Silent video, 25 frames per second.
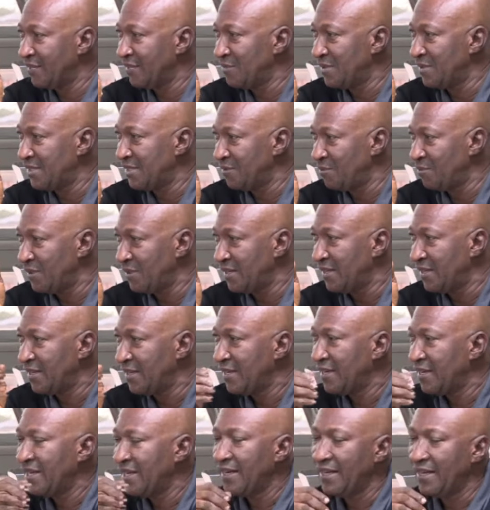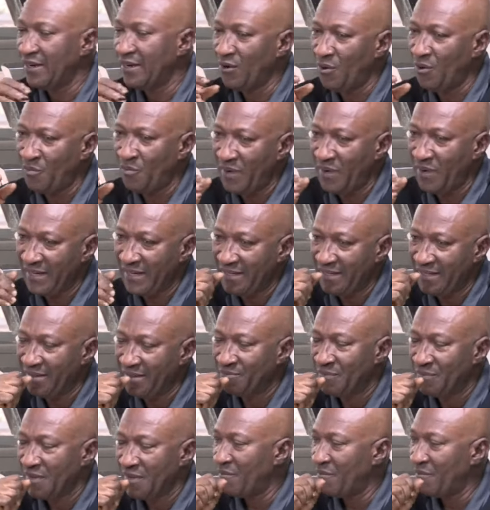games be normal year.
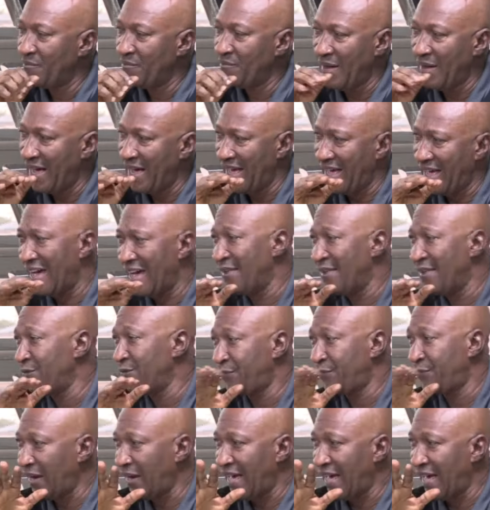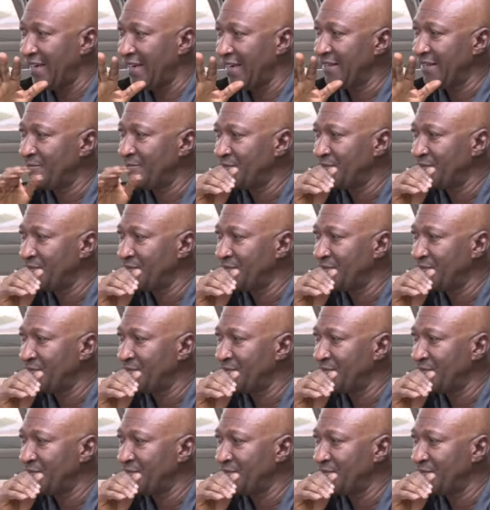But I'm fly.